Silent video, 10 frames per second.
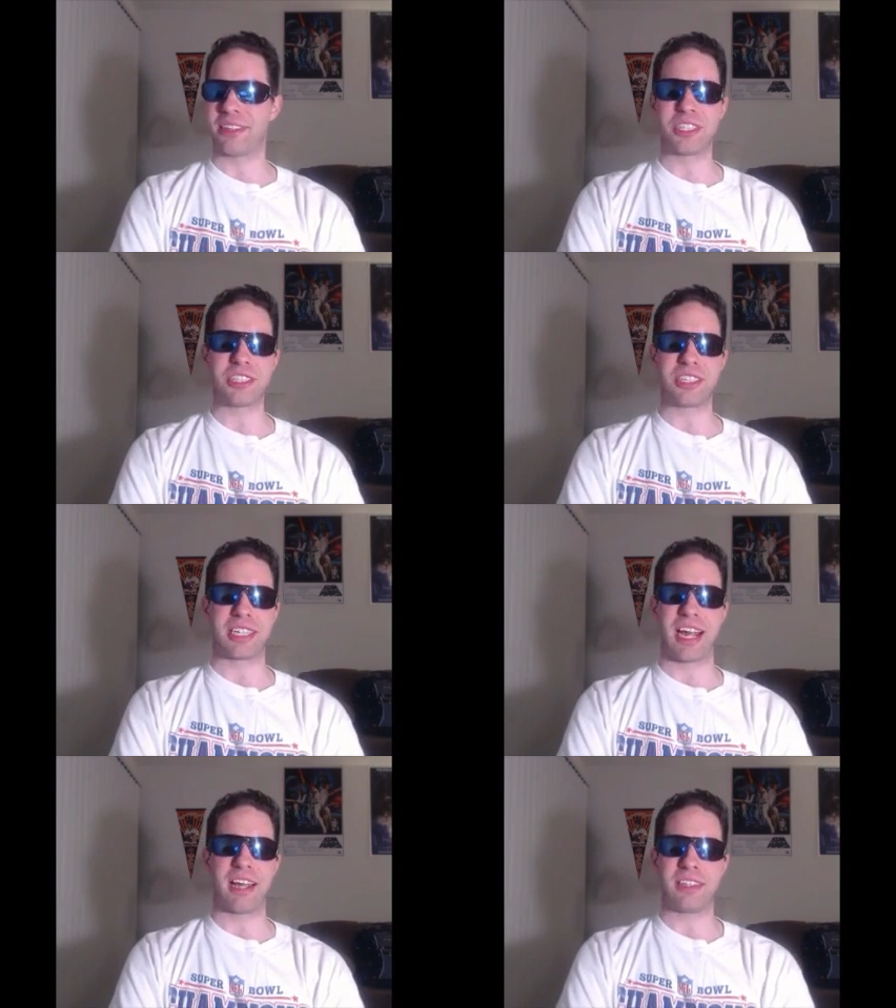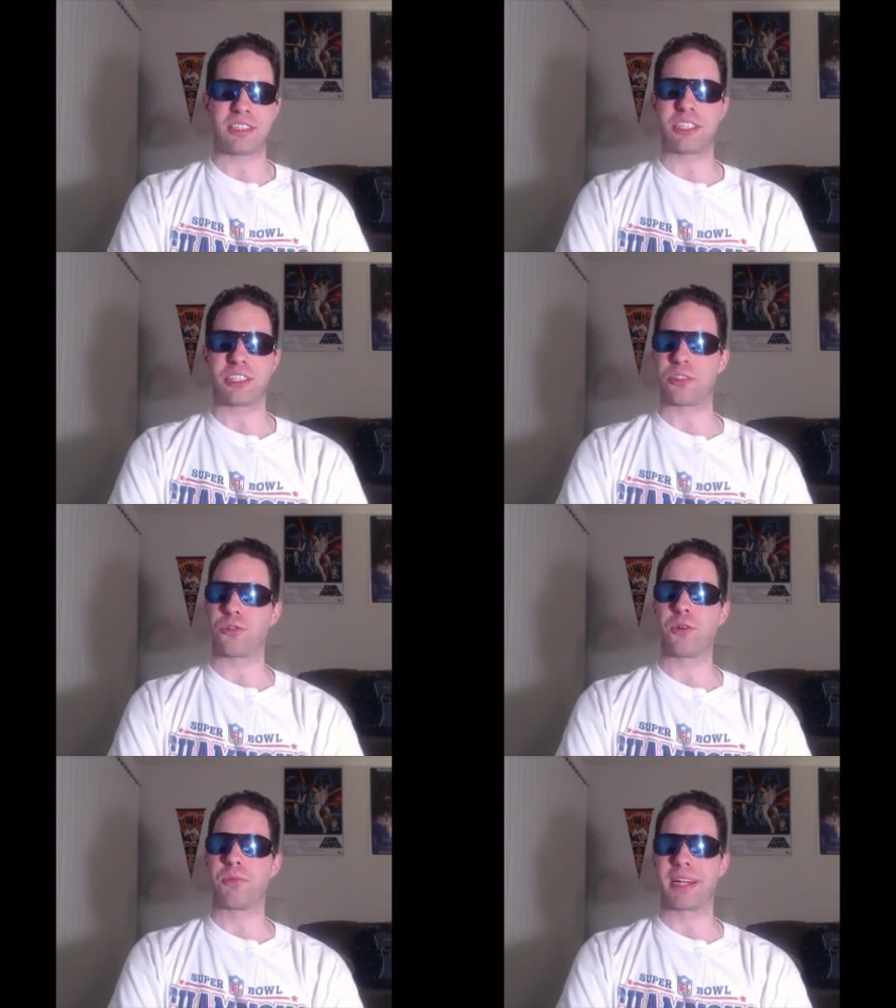They're just a
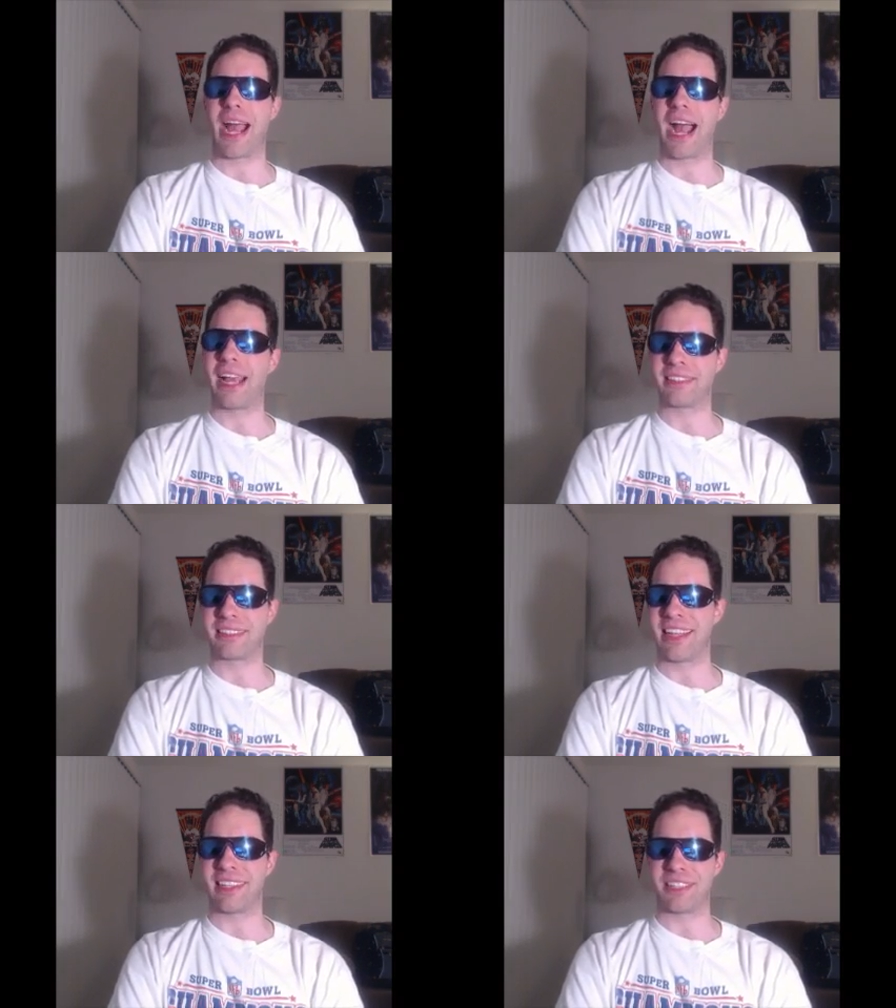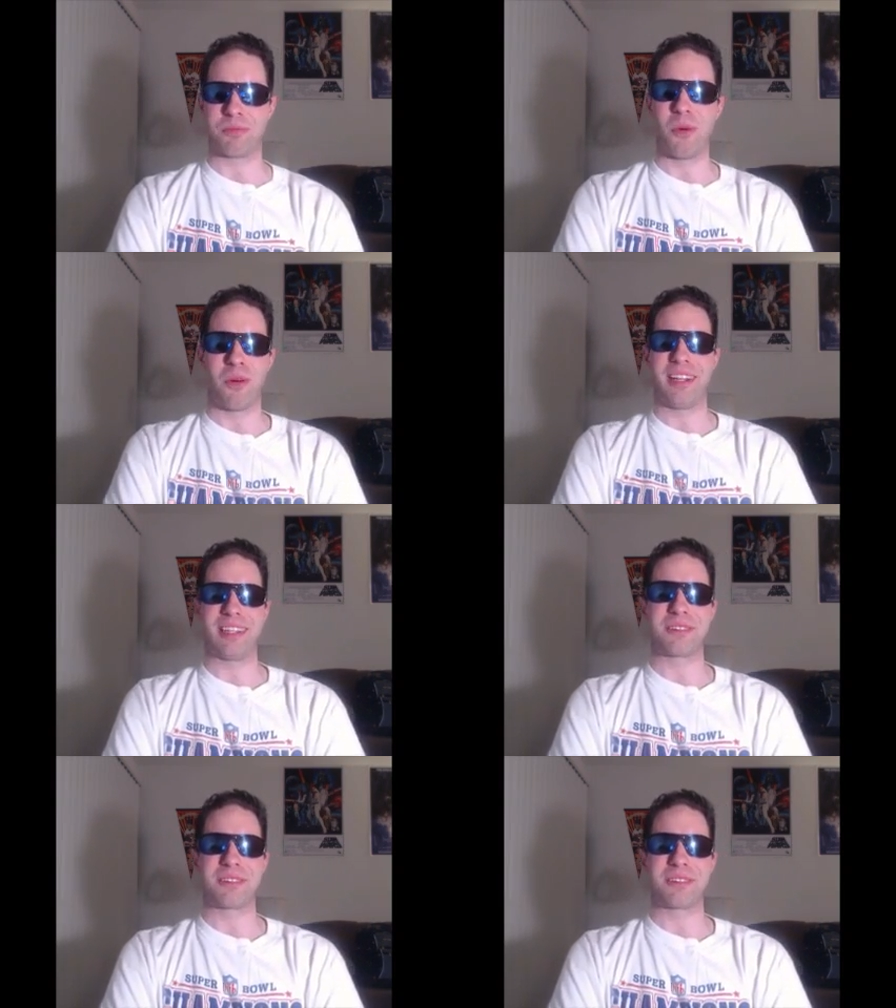group of guys at this point.